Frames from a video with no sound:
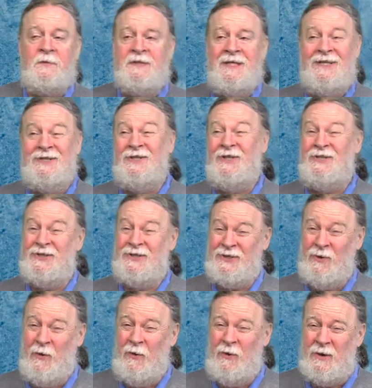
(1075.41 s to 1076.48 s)
potentially
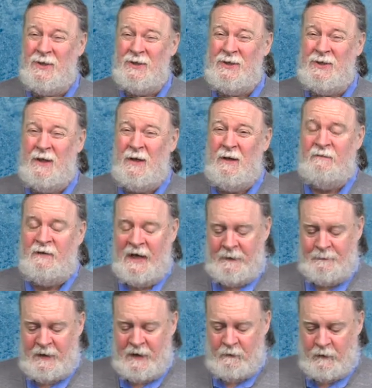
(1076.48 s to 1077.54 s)
scores of
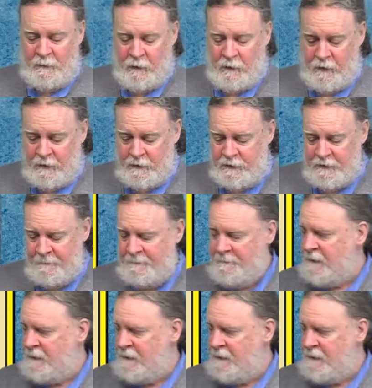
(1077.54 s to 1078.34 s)
AP reporters.